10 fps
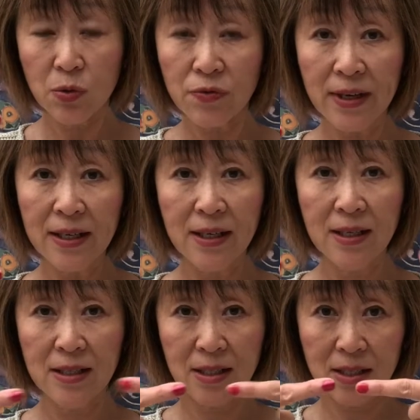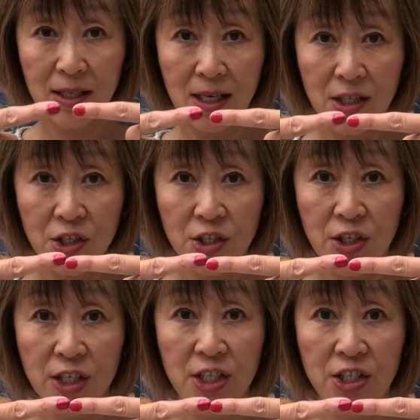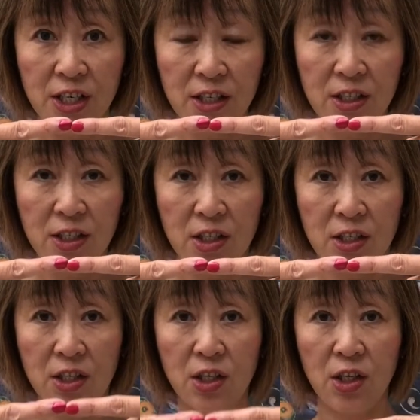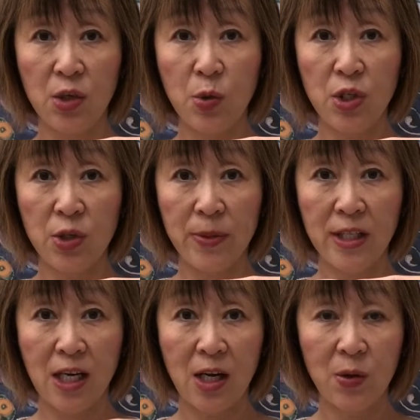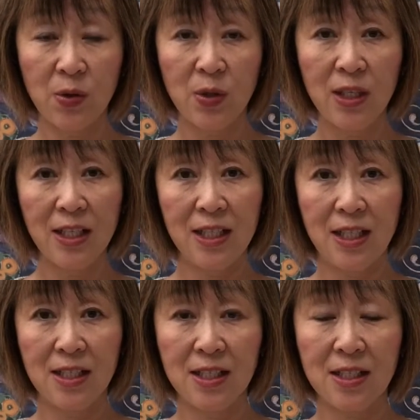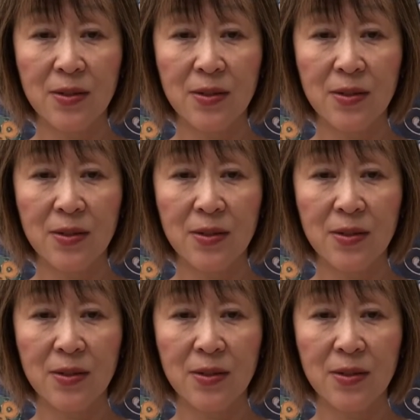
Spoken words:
fingers touch each other. Watch me now, like this.